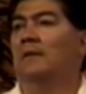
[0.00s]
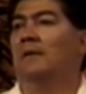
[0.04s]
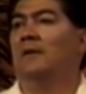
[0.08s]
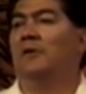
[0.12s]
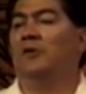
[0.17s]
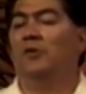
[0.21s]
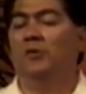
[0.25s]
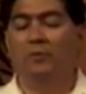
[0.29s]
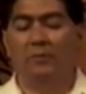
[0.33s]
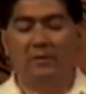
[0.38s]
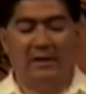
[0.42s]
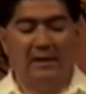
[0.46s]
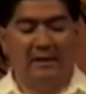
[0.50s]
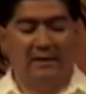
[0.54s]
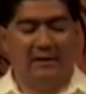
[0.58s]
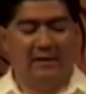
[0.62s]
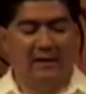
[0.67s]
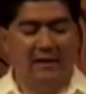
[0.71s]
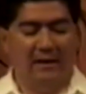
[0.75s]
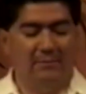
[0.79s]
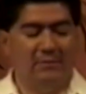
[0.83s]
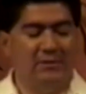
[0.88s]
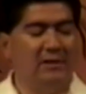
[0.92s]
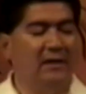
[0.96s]
You can
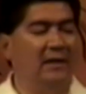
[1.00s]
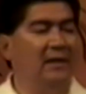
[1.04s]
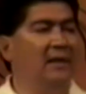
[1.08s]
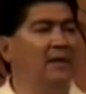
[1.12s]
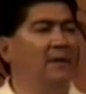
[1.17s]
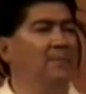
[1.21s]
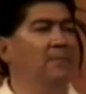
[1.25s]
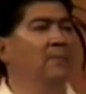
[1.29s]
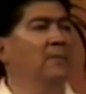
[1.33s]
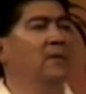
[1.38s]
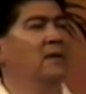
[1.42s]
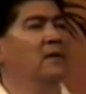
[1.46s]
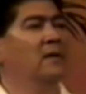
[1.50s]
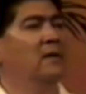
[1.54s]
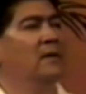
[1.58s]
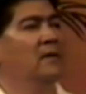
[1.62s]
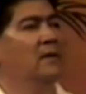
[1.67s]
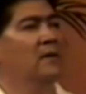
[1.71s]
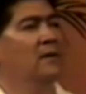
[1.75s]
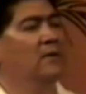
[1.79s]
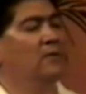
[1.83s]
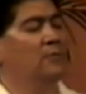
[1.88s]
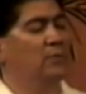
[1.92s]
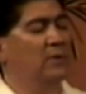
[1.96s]
come to Him
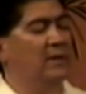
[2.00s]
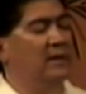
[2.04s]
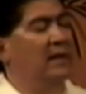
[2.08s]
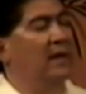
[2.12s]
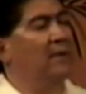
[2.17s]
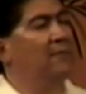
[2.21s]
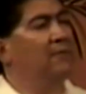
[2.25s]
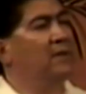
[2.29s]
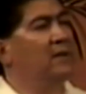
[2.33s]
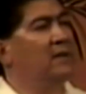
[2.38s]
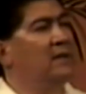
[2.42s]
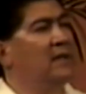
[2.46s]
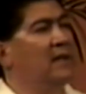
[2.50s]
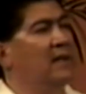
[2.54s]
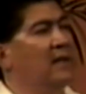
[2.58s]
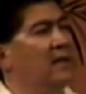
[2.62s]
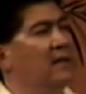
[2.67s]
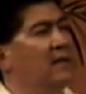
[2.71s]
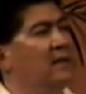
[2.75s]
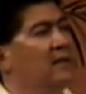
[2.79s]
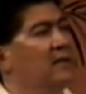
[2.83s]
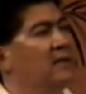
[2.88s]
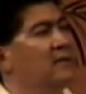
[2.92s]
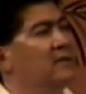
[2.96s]
with
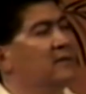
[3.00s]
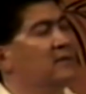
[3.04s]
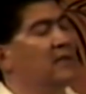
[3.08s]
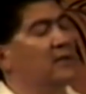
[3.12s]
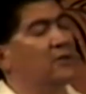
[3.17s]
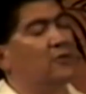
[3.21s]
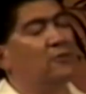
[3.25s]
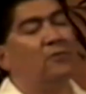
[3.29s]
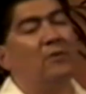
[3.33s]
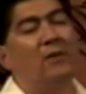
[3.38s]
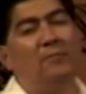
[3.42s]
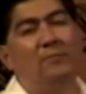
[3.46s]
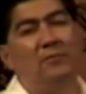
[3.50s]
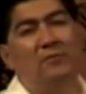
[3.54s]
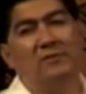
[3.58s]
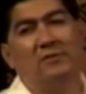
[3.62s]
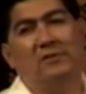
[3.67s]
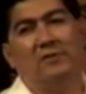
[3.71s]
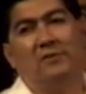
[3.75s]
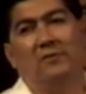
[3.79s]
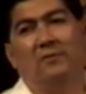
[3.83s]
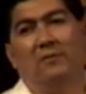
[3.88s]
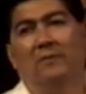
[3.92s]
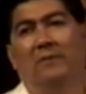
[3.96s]
everything that troubles
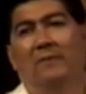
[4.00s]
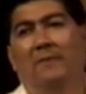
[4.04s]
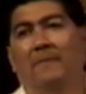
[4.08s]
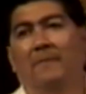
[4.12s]
you,